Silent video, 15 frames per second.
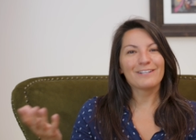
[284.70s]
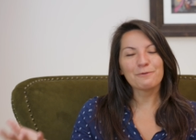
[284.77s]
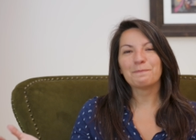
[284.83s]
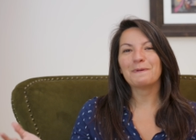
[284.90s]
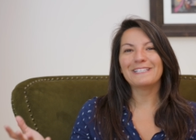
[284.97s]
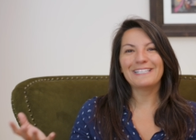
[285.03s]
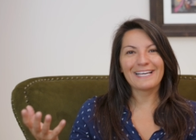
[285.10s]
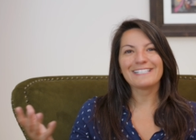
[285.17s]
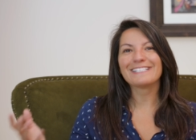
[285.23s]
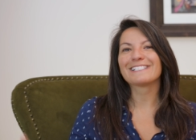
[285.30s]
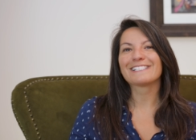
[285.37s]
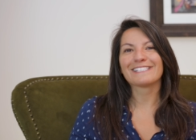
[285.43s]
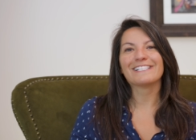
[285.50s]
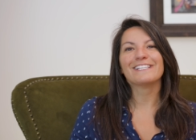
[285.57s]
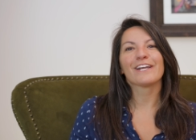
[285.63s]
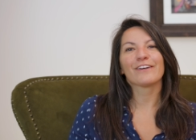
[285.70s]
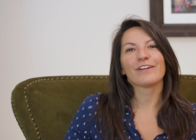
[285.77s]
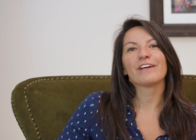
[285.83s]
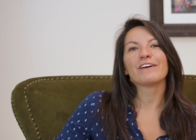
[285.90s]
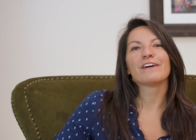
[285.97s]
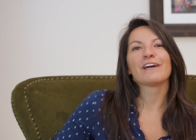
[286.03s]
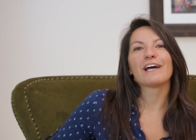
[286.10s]
that is a
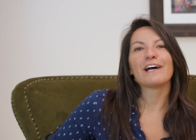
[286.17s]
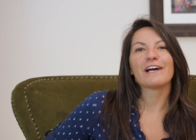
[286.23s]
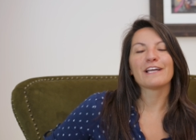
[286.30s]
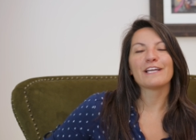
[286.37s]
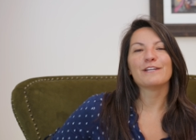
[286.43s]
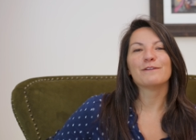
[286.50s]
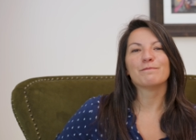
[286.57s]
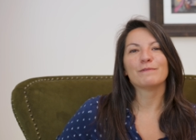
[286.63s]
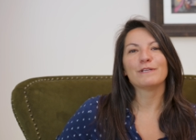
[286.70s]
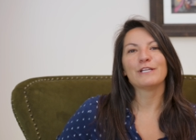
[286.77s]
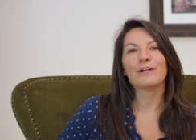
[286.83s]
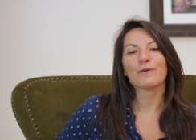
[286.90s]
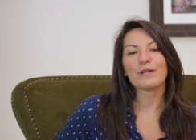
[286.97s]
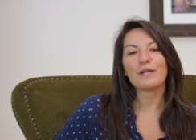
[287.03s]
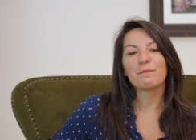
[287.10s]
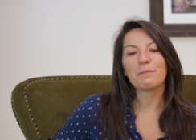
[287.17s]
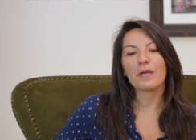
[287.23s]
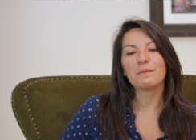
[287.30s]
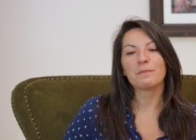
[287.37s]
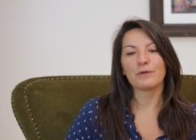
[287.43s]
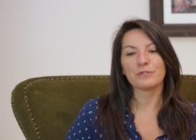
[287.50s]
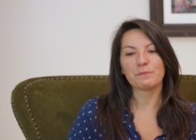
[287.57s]
scenario in
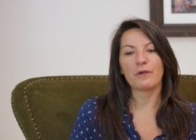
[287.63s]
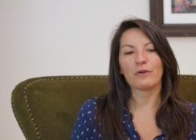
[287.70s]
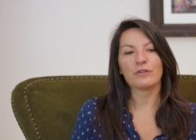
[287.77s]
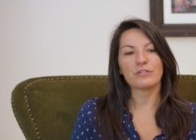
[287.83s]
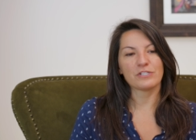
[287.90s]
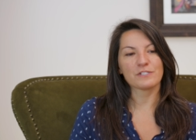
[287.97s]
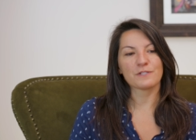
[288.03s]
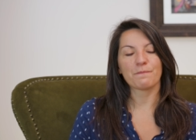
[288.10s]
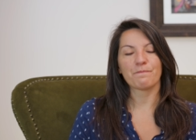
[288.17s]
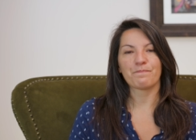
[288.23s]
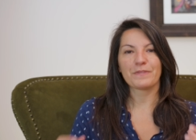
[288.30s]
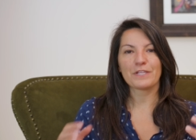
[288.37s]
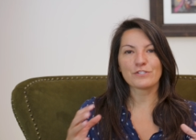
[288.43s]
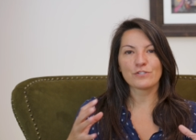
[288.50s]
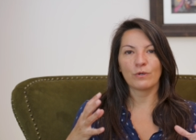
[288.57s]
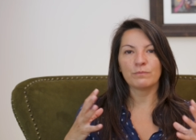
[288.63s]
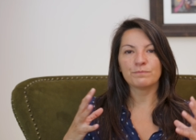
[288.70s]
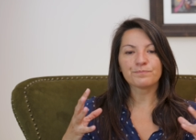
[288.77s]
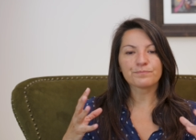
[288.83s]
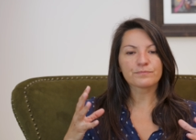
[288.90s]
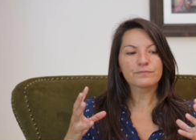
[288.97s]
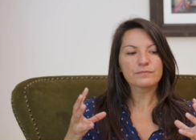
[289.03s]
most marriages. So
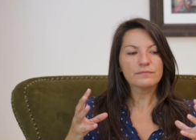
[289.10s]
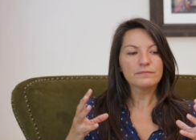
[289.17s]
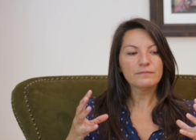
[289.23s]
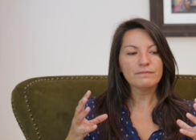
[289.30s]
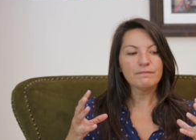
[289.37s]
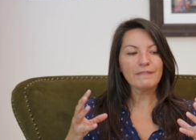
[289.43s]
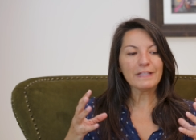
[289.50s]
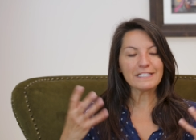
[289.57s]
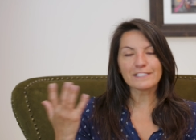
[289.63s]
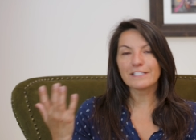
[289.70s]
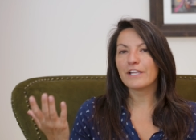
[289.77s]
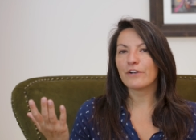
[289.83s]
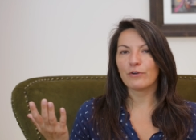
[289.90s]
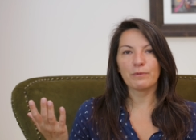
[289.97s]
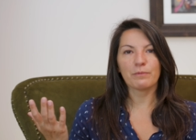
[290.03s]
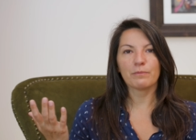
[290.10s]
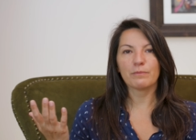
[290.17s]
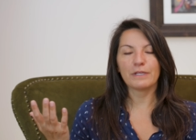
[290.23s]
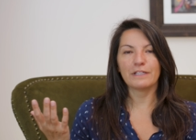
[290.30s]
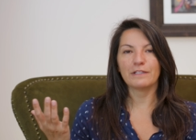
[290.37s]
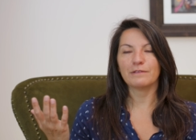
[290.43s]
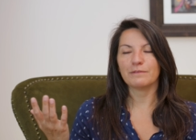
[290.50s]
a scenario
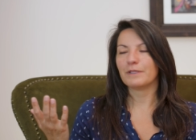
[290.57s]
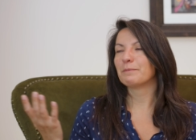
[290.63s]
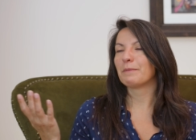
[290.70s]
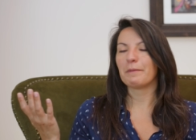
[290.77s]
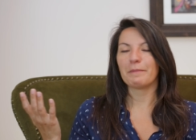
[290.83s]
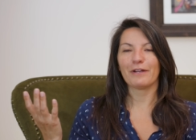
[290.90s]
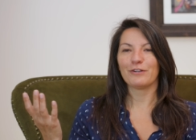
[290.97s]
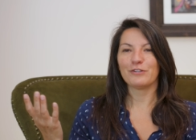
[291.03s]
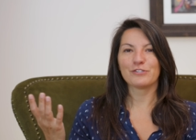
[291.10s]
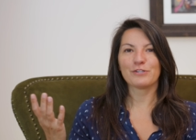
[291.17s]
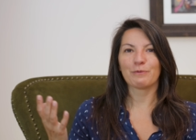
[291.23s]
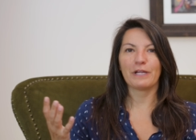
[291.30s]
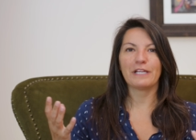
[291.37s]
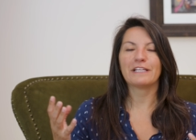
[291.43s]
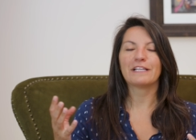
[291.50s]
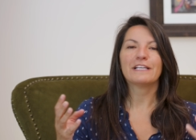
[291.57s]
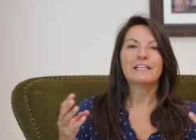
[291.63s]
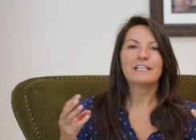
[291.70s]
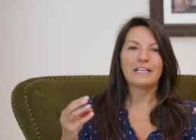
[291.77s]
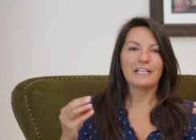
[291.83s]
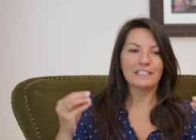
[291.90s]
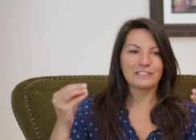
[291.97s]
in my marriage, right?
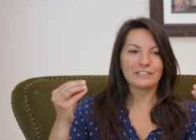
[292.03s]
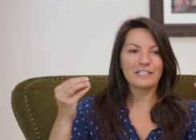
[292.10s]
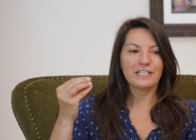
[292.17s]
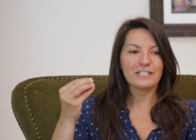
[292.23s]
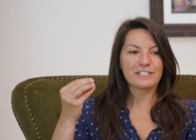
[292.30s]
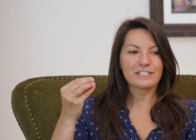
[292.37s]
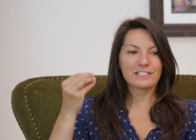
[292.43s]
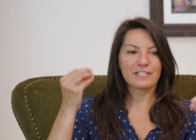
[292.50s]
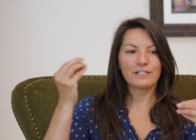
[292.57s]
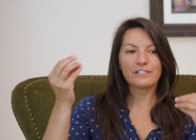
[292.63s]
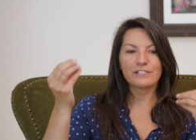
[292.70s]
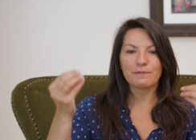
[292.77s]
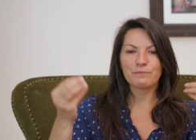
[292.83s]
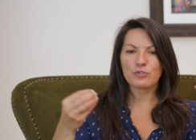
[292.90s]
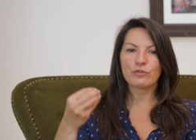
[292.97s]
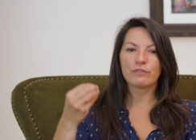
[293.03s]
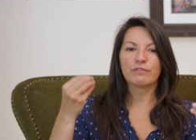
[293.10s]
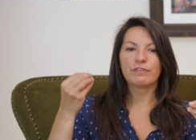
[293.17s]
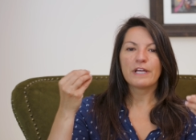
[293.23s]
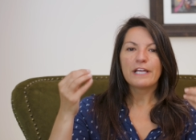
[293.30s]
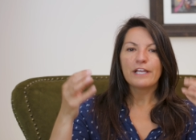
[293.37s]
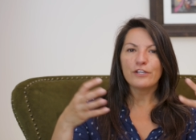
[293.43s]
It's some sort
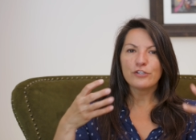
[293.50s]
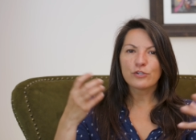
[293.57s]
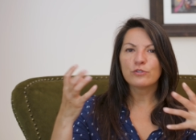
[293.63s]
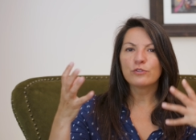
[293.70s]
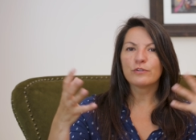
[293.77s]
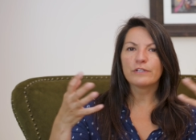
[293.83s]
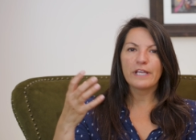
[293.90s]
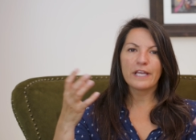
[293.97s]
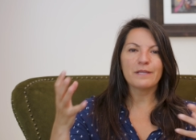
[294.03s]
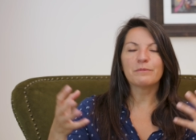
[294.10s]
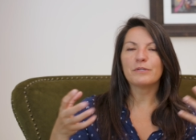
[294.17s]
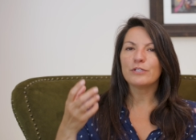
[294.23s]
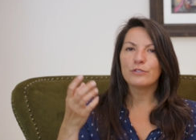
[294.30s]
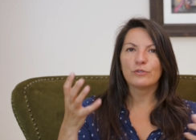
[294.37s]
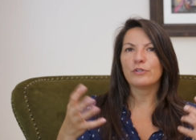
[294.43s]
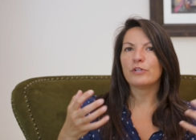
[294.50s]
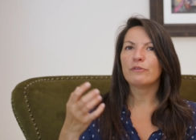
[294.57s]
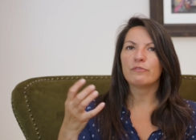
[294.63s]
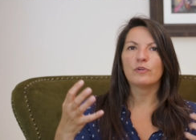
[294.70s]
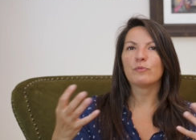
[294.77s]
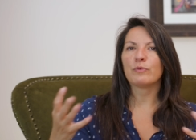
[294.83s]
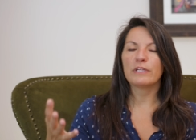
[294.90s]
of internal game that you don't
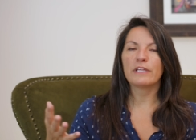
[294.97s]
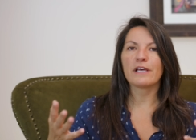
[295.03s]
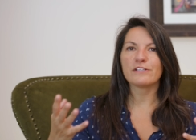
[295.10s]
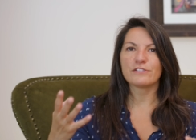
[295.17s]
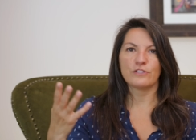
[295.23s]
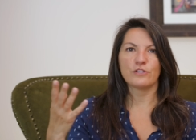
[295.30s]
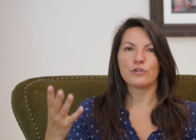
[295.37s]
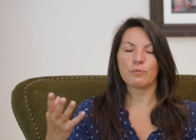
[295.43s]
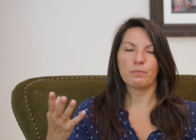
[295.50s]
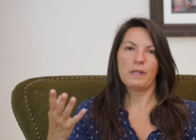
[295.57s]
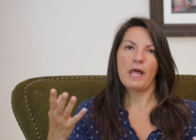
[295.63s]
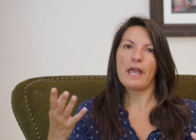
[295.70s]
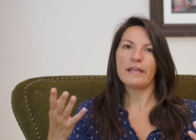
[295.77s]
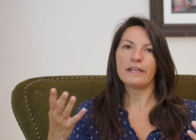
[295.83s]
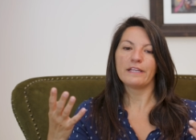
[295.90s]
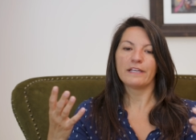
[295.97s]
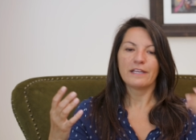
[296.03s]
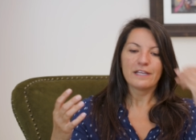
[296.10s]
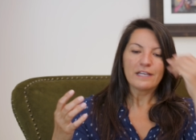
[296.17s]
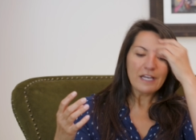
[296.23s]
even realize that you're playing,